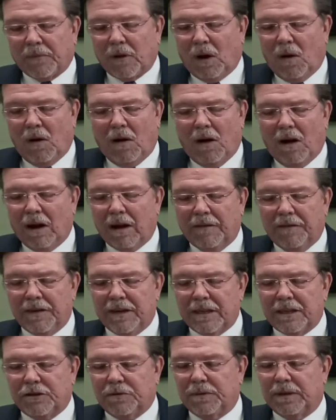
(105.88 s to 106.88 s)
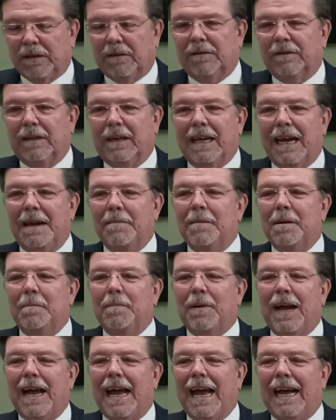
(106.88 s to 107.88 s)
all of Israel, came to
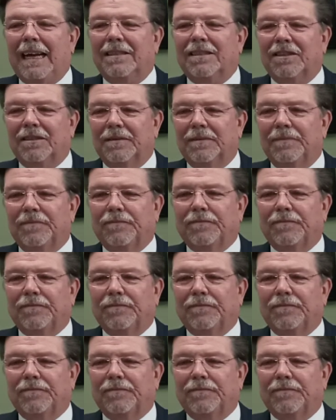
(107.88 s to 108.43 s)
pass